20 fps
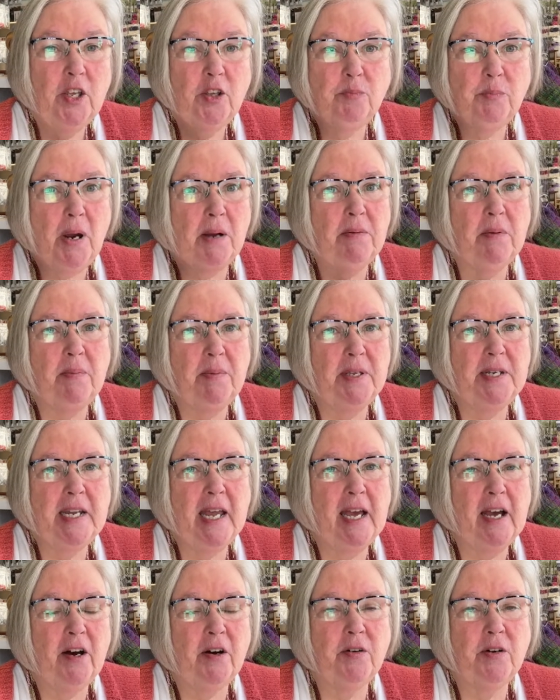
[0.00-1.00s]
Probably
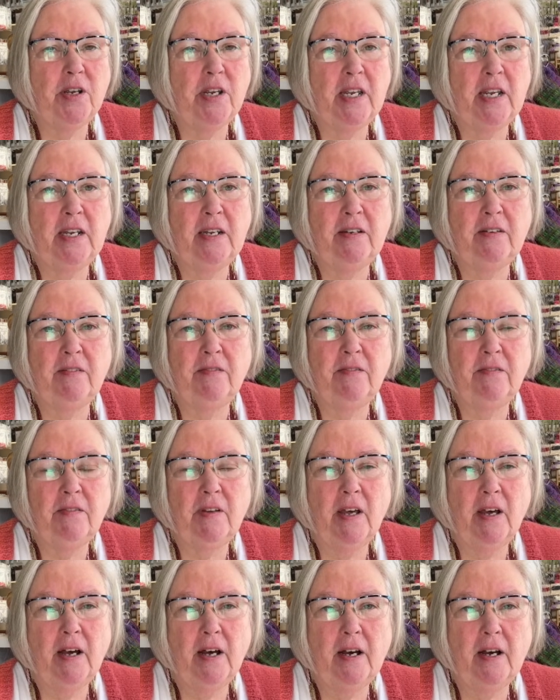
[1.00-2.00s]
now in
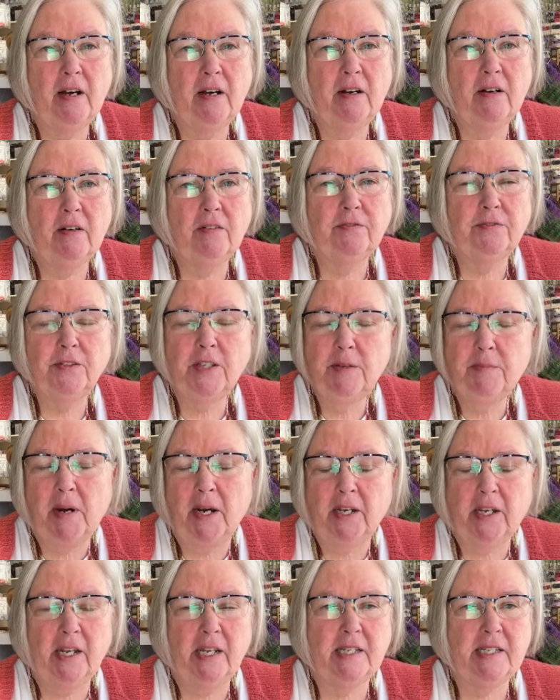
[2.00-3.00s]
flea
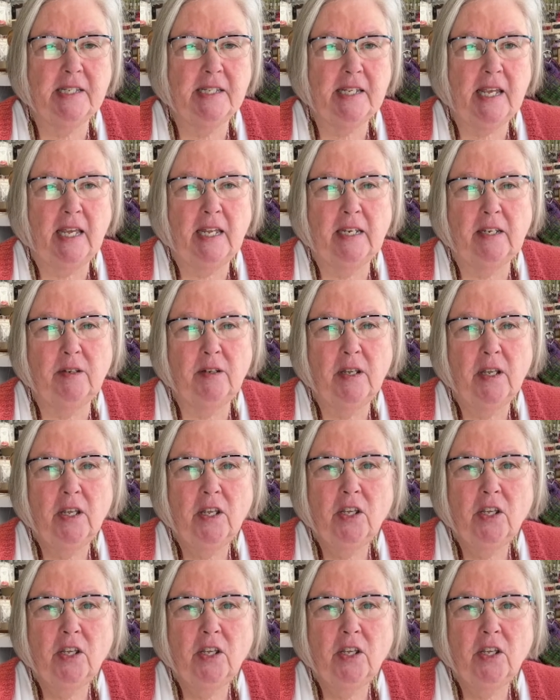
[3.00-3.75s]
markets and